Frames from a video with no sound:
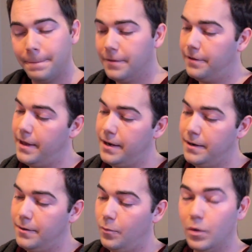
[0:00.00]

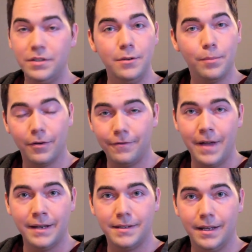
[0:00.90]
then once you
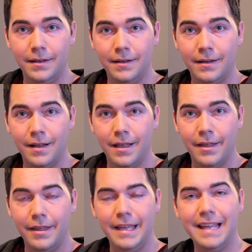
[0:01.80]
perfect it,
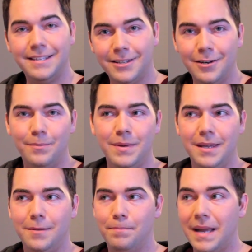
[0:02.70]
it's going to
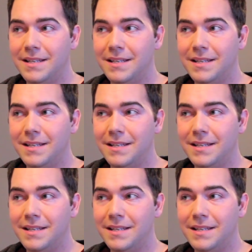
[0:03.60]
be